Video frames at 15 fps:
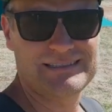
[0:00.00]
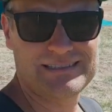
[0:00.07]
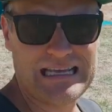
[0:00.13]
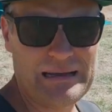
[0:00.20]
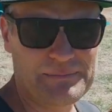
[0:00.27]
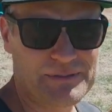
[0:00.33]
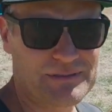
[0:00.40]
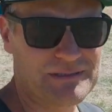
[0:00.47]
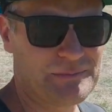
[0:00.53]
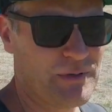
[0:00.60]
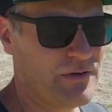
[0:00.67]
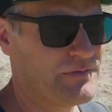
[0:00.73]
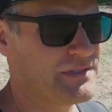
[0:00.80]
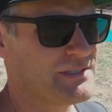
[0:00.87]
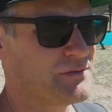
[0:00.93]
It's absolutely
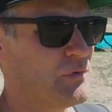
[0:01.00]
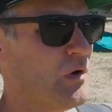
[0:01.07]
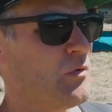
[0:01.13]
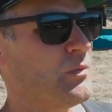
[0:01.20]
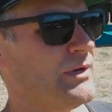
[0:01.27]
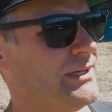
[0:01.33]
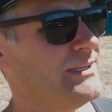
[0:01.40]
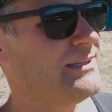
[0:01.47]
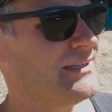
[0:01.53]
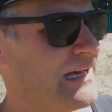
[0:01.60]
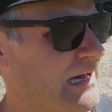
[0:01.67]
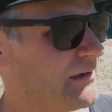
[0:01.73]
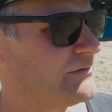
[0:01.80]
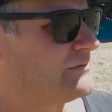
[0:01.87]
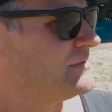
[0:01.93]
perfect. It's what we
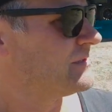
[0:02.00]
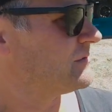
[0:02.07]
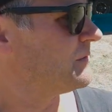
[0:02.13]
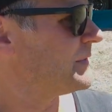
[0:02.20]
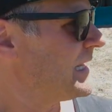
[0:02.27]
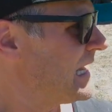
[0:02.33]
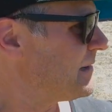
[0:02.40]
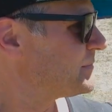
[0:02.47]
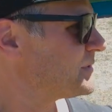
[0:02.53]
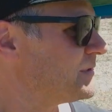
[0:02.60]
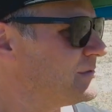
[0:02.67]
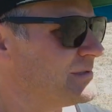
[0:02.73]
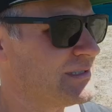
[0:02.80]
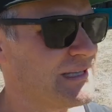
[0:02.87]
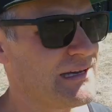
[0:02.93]
love. It's what we
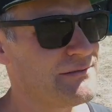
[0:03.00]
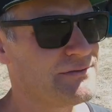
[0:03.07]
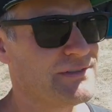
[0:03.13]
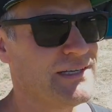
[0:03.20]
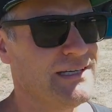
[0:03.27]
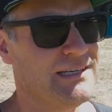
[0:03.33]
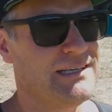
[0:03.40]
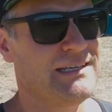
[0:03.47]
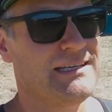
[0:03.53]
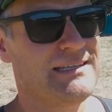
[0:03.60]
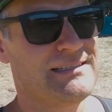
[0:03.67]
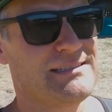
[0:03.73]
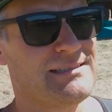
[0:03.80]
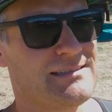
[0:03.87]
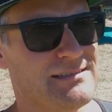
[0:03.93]
absolutely love.
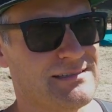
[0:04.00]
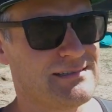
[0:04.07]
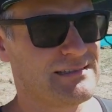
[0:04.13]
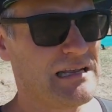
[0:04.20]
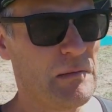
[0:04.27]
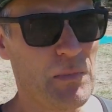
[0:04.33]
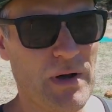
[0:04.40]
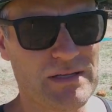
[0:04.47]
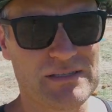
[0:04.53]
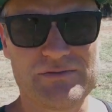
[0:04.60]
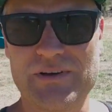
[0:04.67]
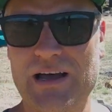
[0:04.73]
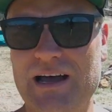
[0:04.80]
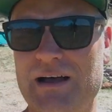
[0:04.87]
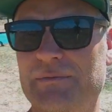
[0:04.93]
It's someone's
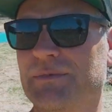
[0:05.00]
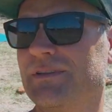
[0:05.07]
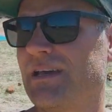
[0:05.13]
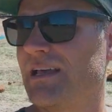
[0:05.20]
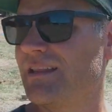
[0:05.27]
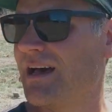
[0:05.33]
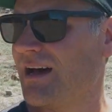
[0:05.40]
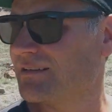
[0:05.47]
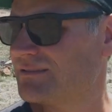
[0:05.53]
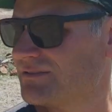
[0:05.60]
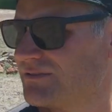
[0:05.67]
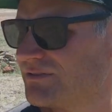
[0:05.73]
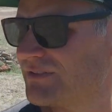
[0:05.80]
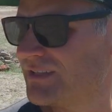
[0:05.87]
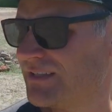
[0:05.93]
farm that they
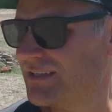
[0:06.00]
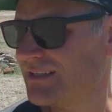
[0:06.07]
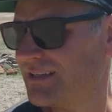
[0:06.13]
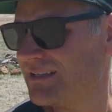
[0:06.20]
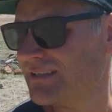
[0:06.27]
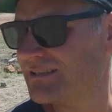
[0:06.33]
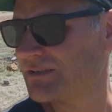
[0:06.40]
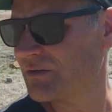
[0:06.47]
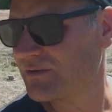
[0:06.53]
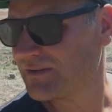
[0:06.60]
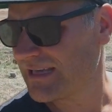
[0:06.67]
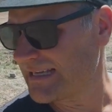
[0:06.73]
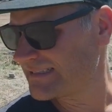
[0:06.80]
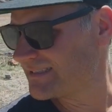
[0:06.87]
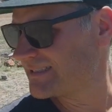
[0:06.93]
love. It's
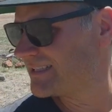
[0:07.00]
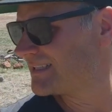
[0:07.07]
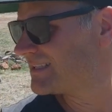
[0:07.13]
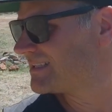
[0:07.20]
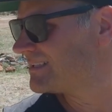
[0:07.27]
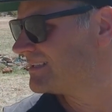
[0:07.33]
authentic.